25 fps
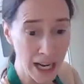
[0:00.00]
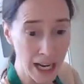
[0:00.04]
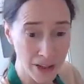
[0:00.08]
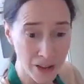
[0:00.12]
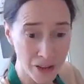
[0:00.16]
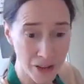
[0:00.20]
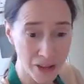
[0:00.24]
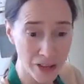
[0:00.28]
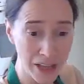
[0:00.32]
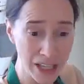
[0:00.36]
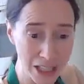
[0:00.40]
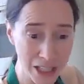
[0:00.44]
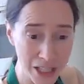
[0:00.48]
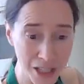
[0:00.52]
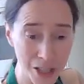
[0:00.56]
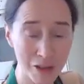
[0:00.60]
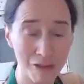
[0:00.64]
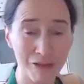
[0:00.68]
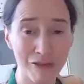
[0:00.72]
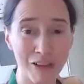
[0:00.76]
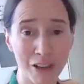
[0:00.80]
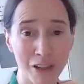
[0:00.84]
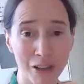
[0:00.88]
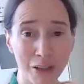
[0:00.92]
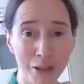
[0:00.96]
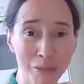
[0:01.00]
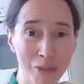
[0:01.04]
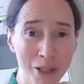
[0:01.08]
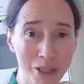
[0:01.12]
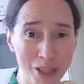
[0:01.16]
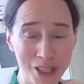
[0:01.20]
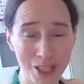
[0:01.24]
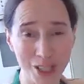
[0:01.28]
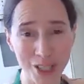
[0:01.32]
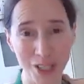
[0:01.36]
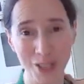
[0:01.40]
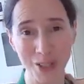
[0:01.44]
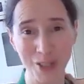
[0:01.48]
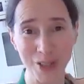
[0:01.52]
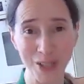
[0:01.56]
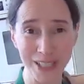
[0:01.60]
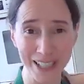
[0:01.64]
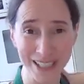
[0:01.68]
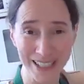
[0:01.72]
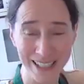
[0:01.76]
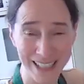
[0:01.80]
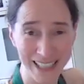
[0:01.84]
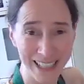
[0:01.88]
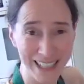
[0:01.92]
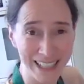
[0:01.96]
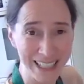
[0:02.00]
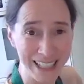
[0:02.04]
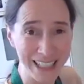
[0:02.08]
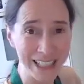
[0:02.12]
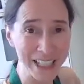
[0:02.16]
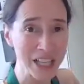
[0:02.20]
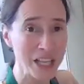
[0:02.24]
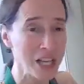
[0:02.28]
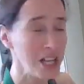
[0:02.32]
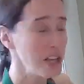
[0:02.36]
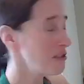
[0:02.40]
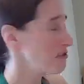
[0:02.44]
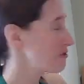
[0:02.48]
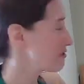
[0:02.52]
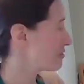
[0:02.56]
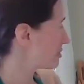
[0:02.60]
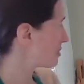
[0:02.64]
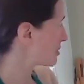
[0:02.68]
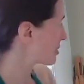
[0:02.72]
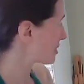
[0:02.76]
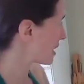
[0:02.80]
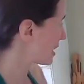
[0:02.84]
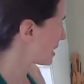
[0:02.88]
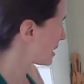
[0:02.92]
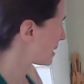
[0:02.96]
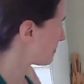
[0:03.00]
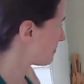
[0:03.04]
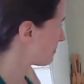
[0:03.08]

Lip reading: and thank you very much, Tony Singh, for